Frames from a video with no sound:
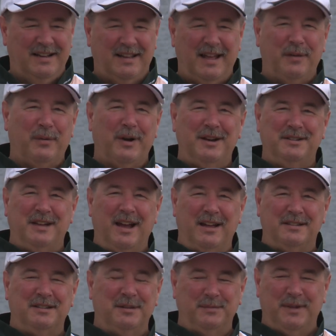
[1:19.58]
that wears you
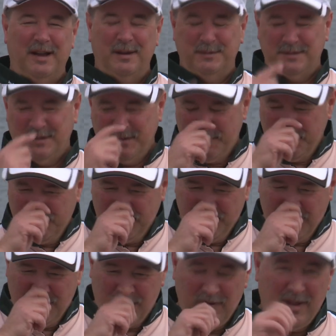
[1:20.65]
out sometimes.
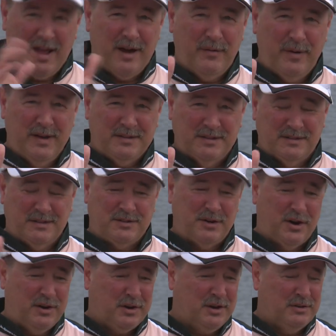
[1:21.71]
For a lot of reasons. It's
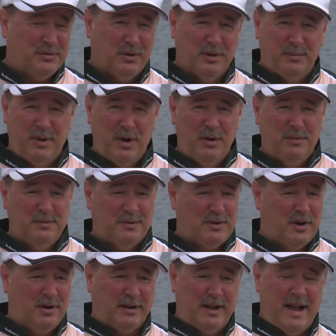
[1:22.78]
hard to control the boat, it's
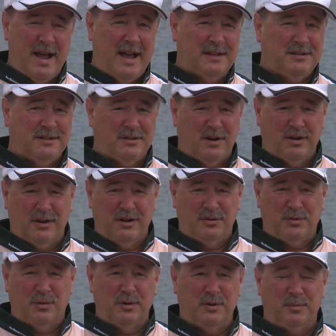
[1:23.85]
hard to cast, it's hard to
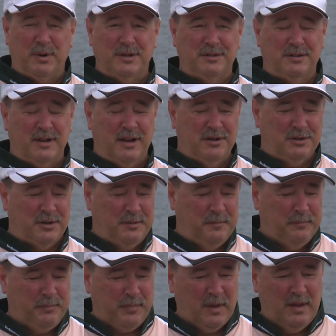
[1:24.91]
control your presentation.
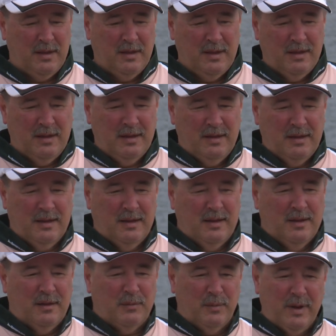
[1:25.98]

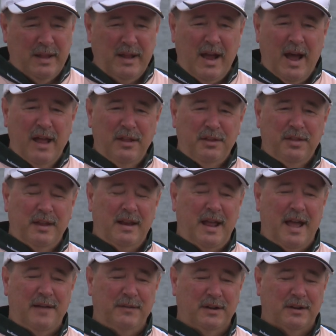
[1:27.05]
Really, other than
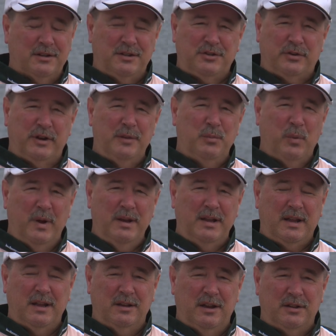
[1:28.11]
having extreme
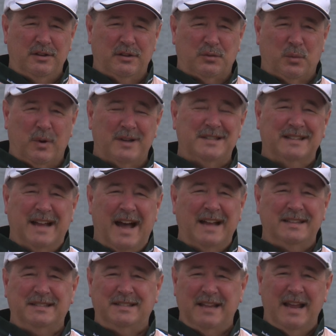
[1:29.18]
windy conditions where it's
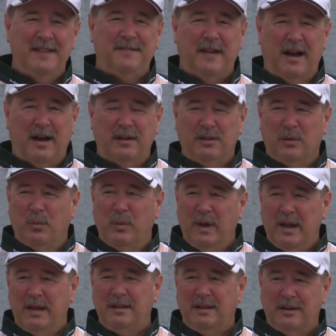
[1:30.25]
not safe out, the
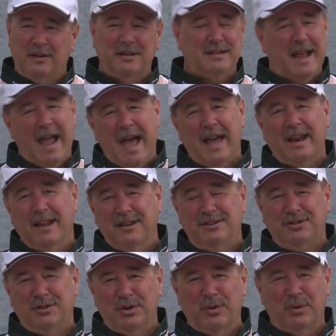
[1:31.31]
wind, there is
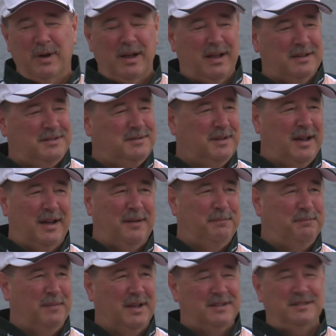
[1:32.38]
adage to a, a,
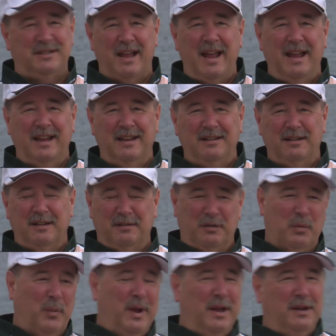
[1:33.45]
a saying,
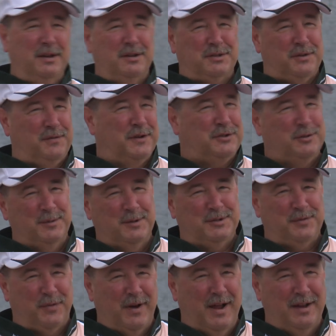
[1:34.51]
the wind is a fisherman's
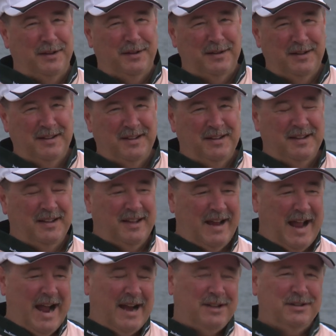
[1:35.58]
friend. It
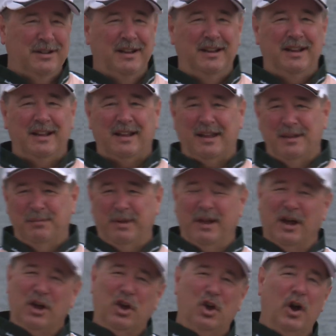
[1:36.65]
actually can be
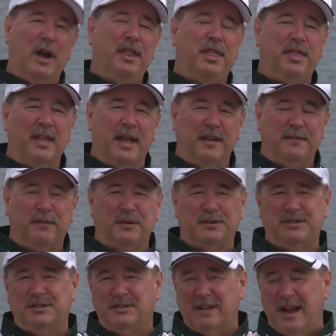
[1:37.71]
a good thing for
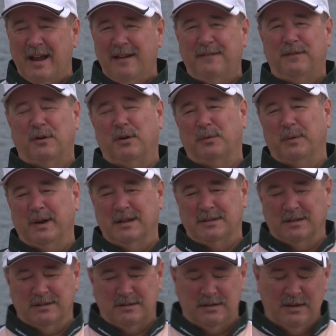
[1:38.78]
several
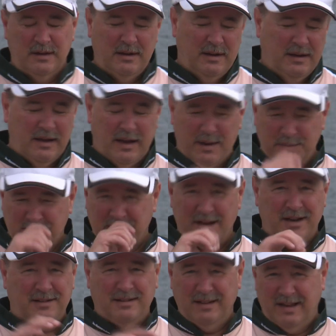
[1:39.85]
reasons. And I'm just
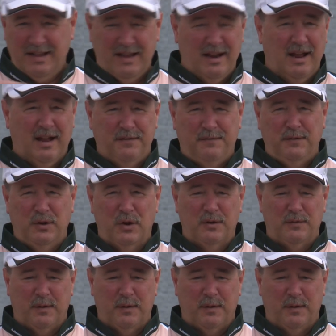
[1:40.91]
gonna hit a few of